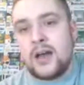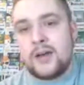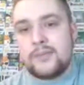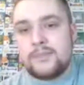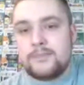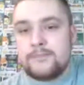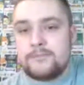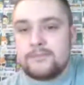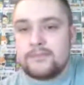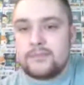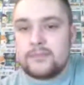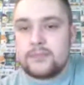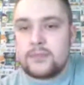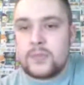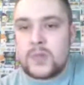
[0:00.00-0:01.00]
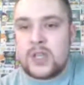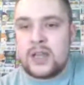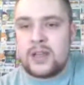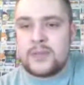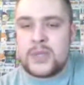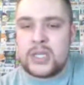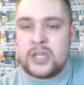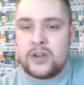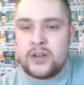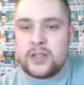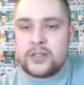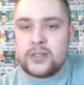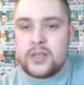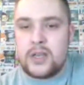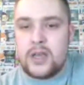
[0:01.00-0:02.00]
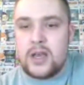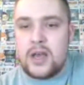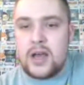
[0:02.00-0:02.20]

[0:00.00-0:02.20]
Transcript: I'd be curious.